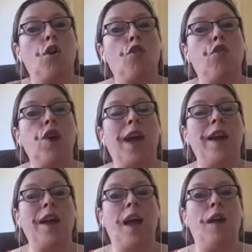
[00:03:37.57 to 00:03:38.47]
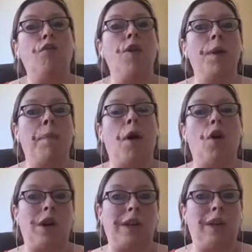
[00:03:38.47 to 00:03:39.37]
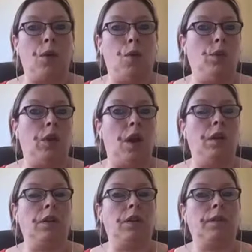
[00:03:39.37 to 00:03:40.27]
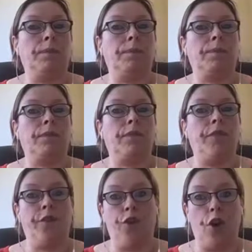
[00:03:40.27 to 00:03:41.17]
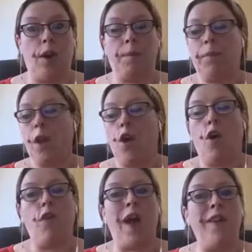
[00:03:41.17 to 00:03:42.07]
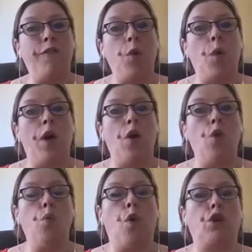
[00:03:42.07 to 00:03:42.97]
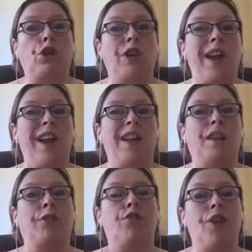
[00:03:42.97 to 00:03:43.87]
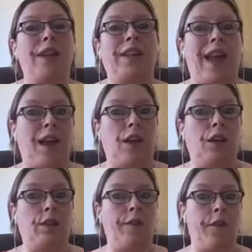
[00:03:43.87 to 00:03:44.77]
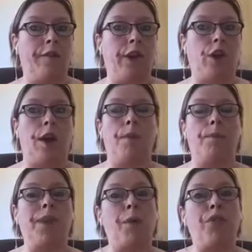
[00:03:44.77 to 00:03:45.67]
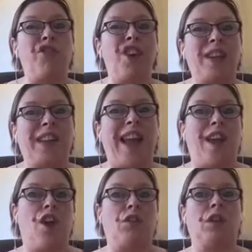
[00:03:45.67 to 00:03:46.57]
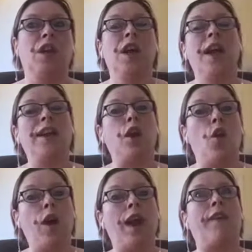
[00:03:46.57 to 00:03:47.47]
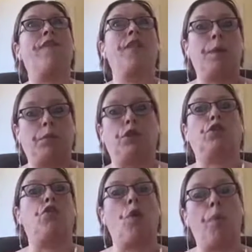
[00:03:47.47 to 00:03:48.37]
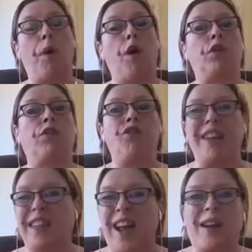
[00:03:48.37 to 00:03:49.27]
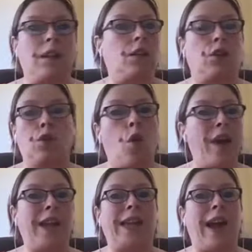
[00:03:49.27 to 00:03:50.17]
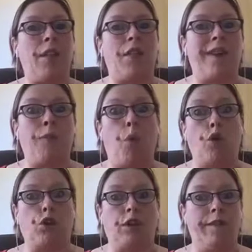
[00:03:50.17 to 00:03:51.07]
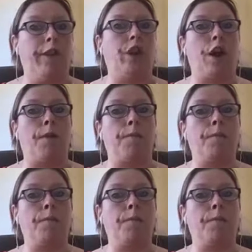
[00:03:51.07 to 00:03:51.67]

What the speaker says: Create a remarketing audience for free of everyone who watched at least 3 seconds of the video. Now 3 seconds is long enough for them to scroll past. 3 seconds does not indicate that they've watched the video.